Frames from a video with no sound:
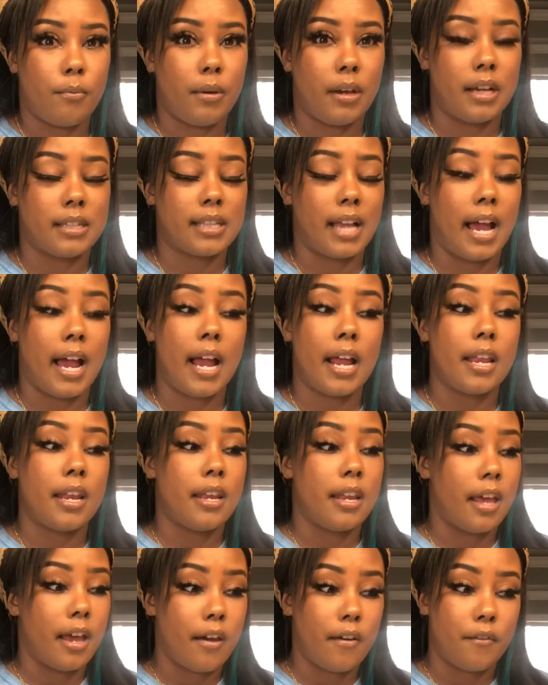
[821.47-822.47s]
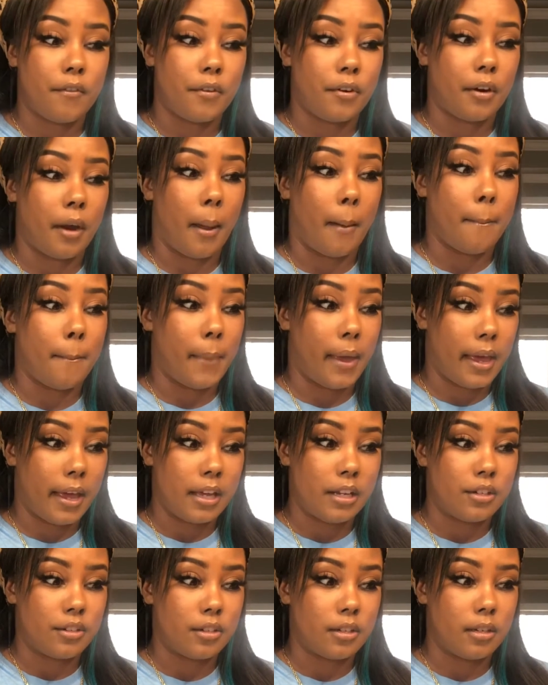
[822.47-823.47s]
because I never
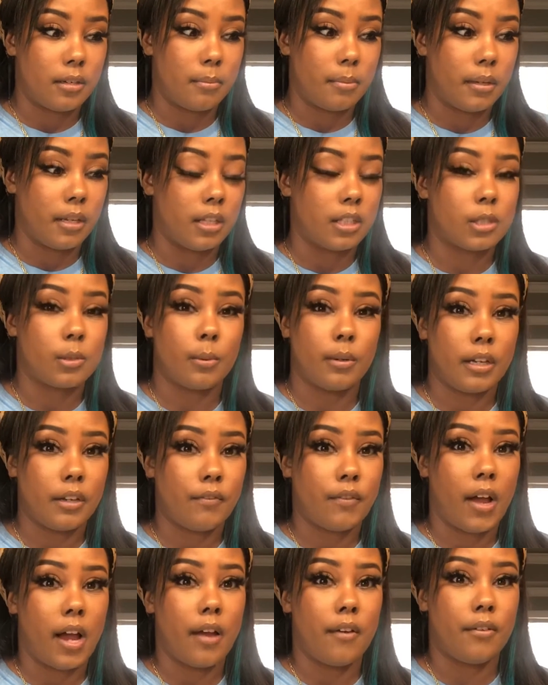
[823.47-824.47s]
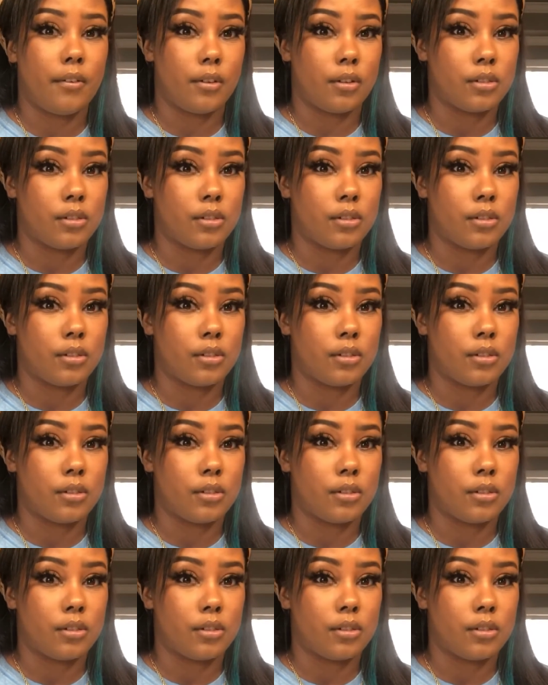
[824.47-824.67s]
imagined being twenty-five